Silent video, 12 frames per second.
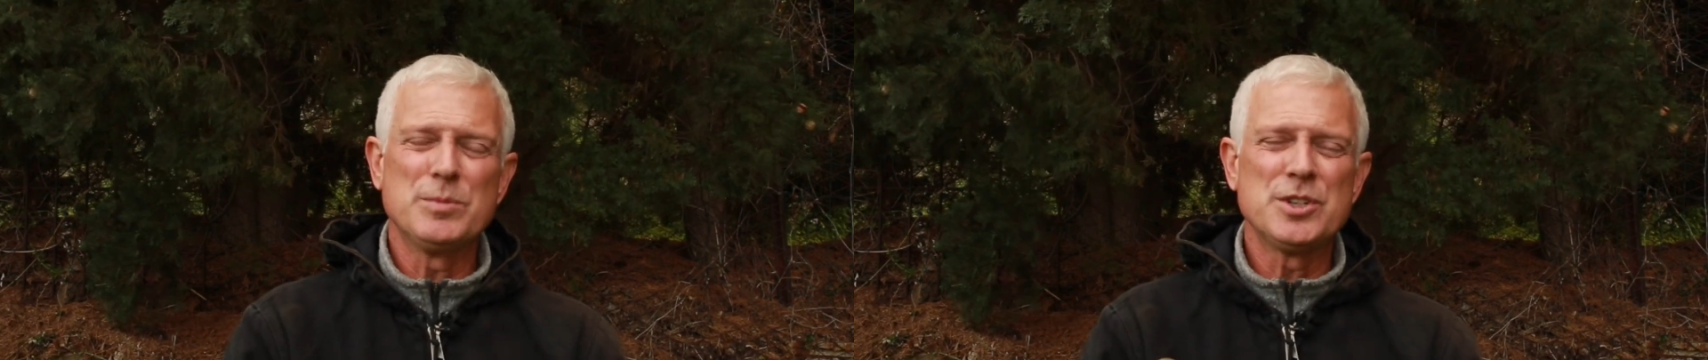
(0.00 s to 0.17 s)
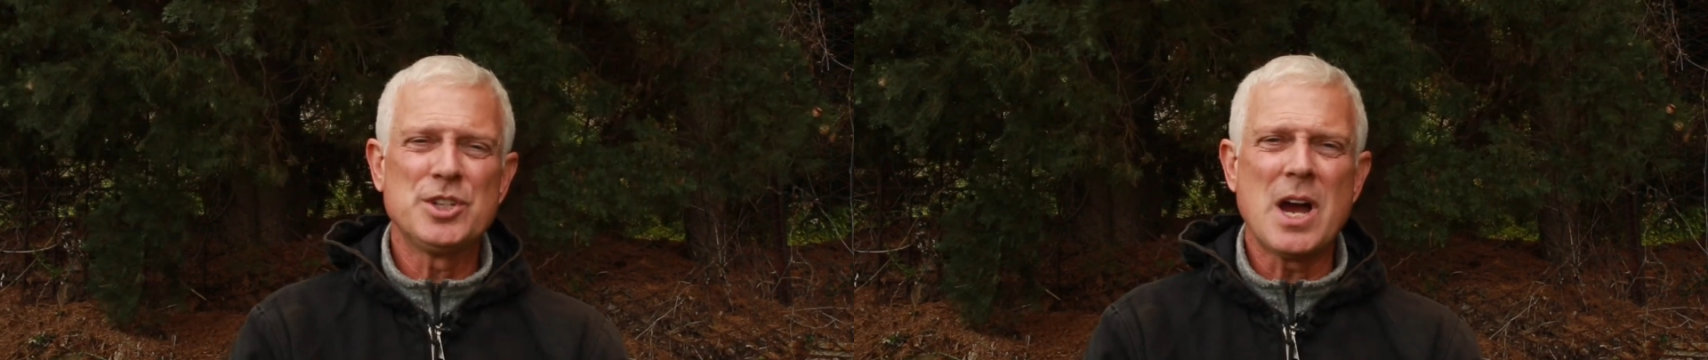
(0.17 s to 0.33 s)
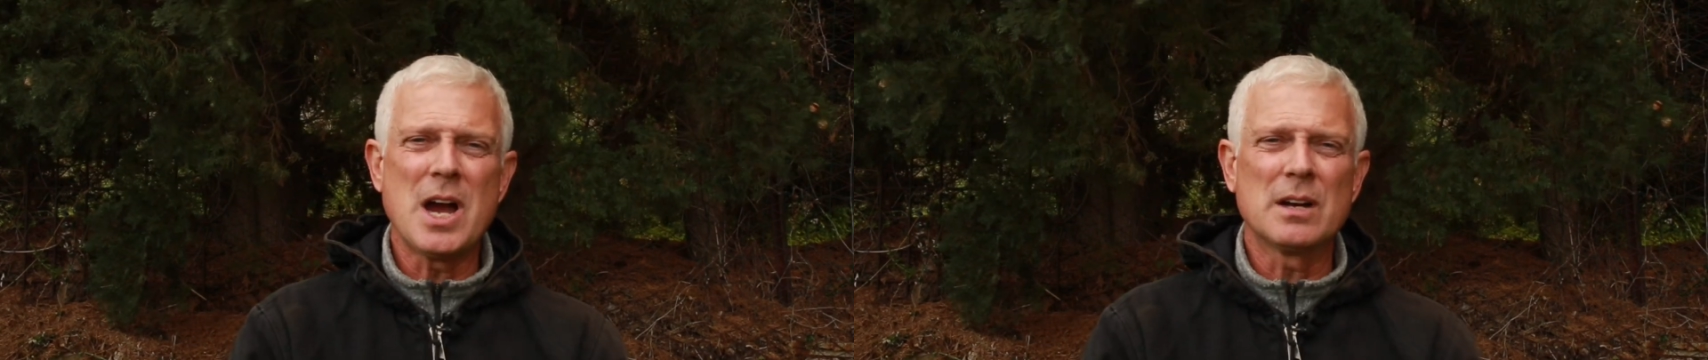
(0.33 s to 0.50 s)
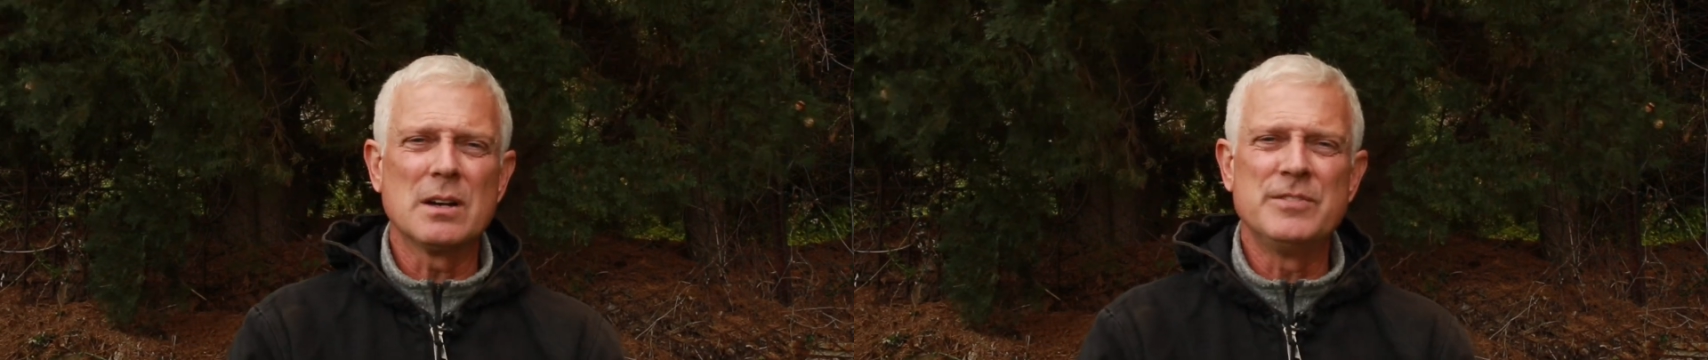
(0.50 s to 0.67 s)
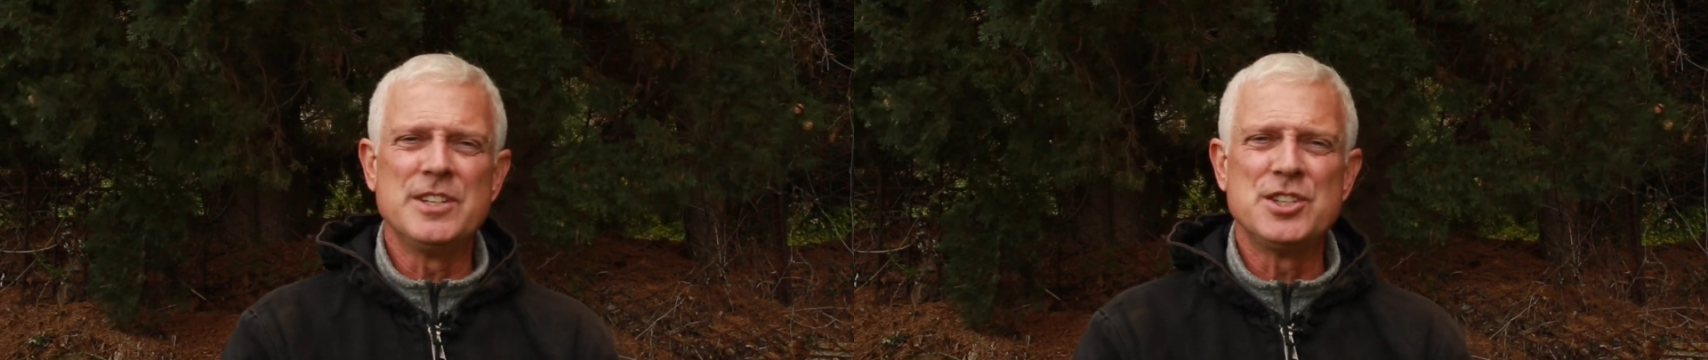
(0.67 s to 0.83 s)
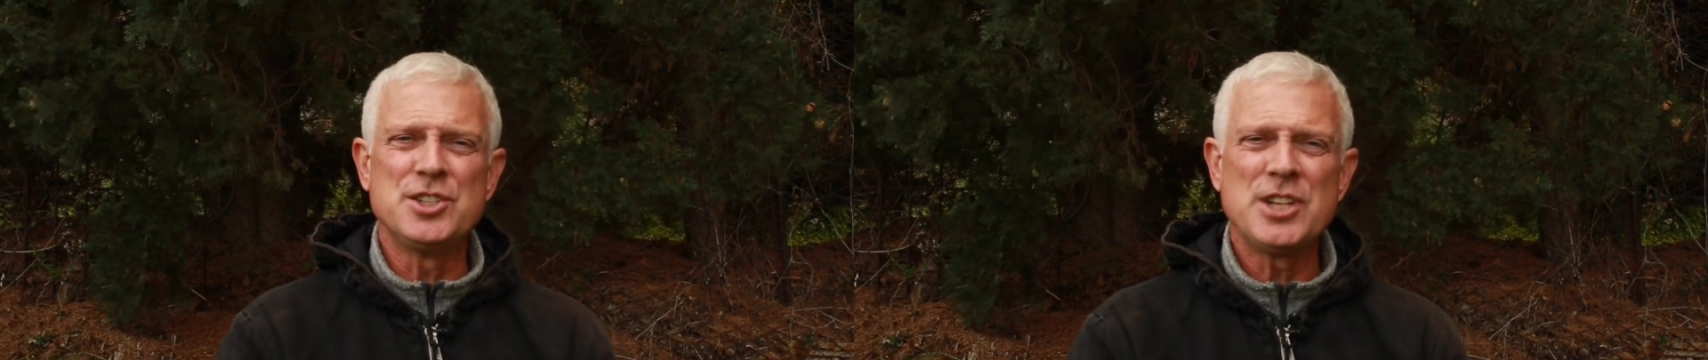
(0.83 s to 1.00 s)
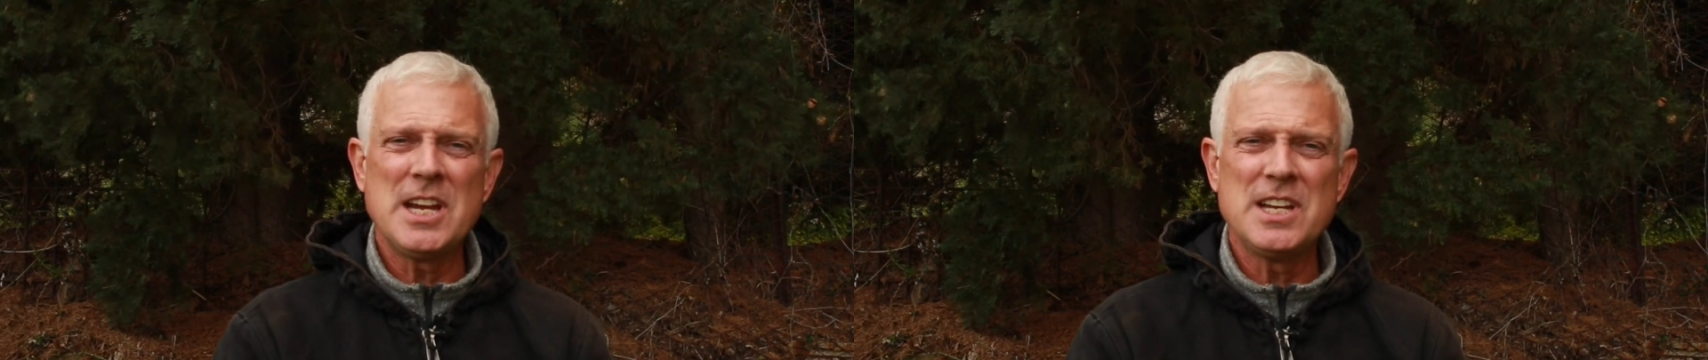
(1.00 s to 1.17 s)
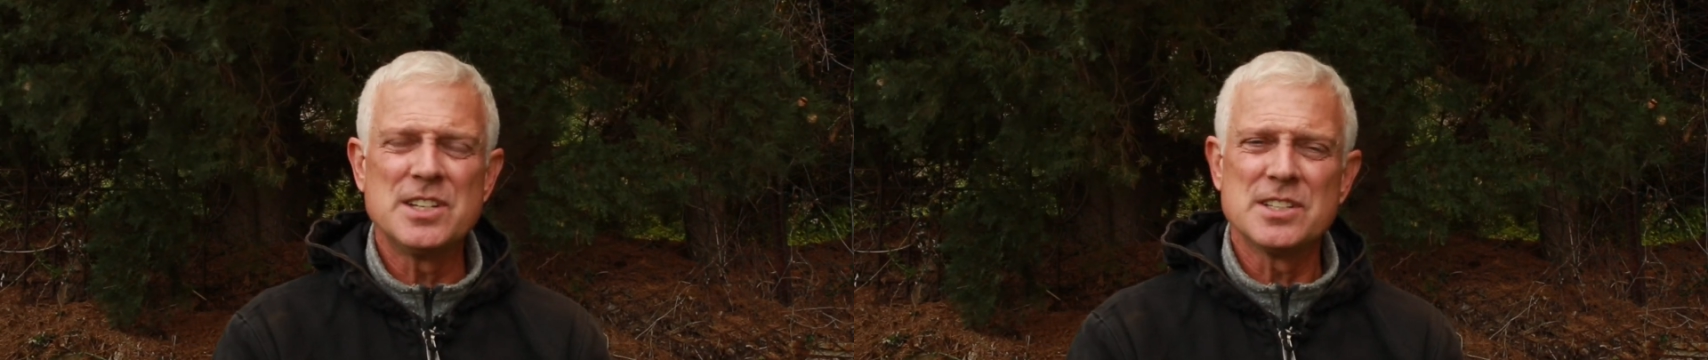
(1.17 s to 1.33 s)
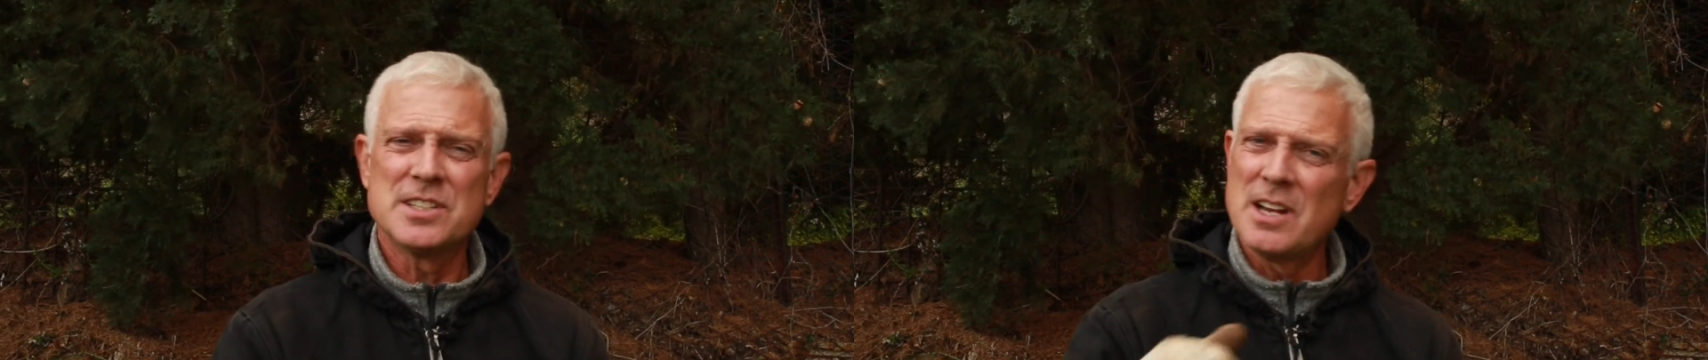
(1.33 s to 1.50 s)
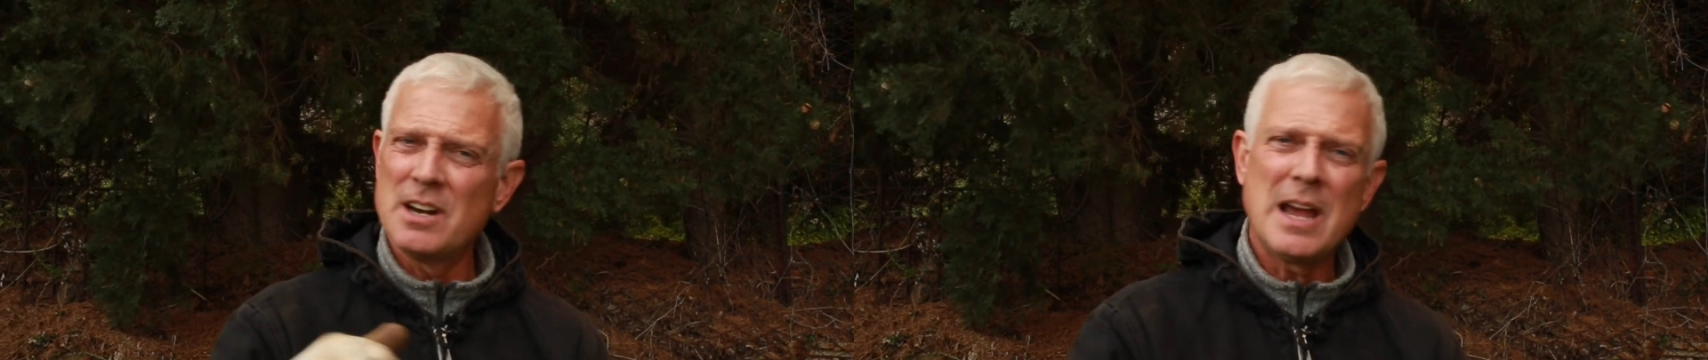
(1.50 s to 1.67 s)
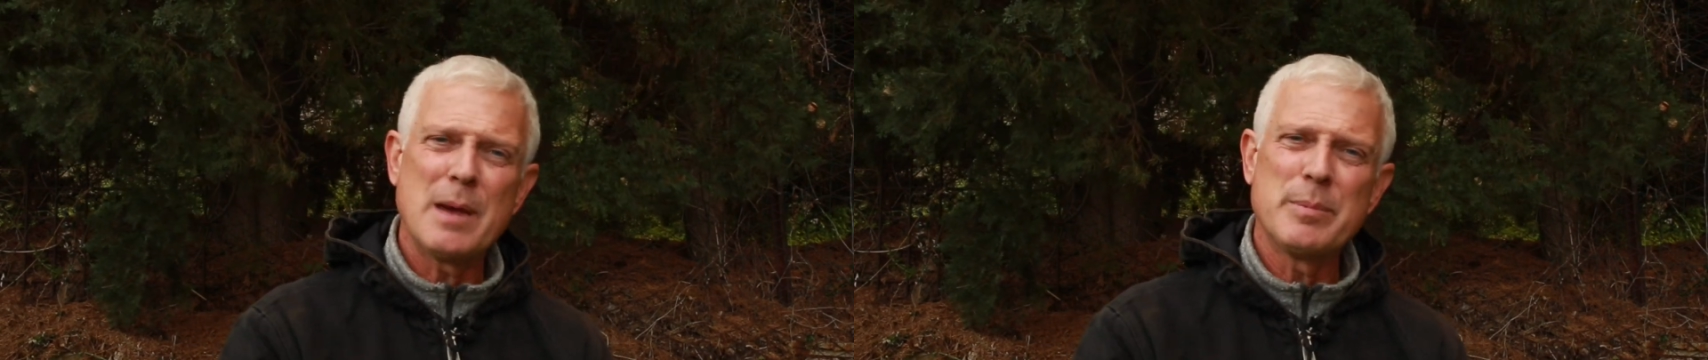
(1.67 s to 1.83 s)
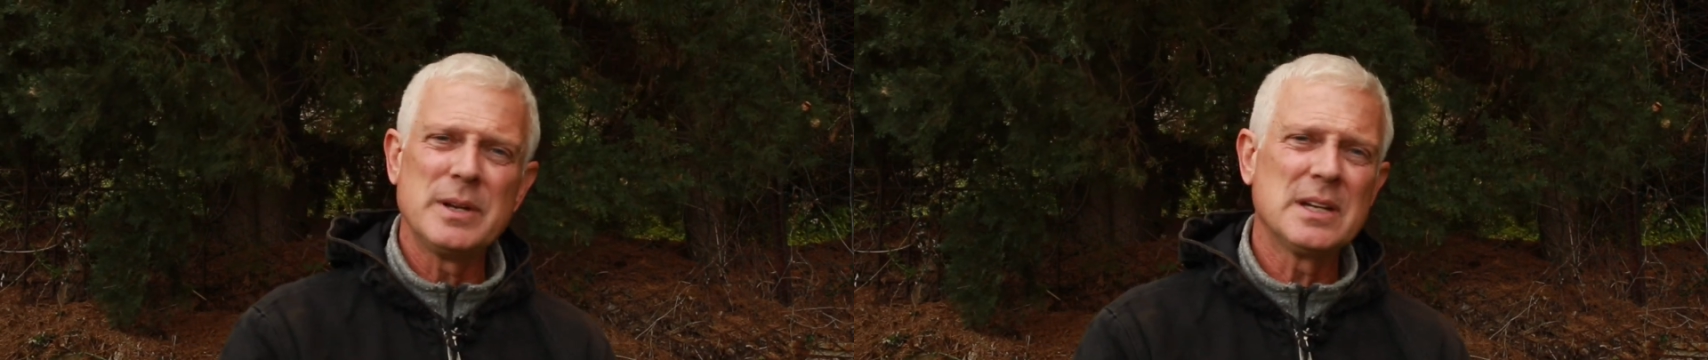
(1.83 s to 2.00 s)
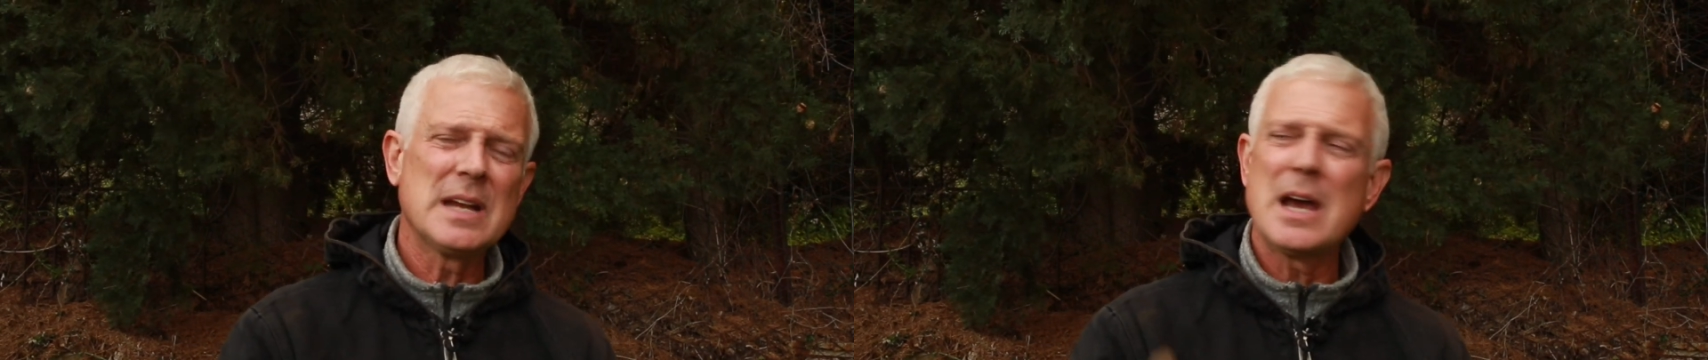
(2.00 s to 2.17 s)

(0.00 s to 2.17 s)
the shock of these changes that are happening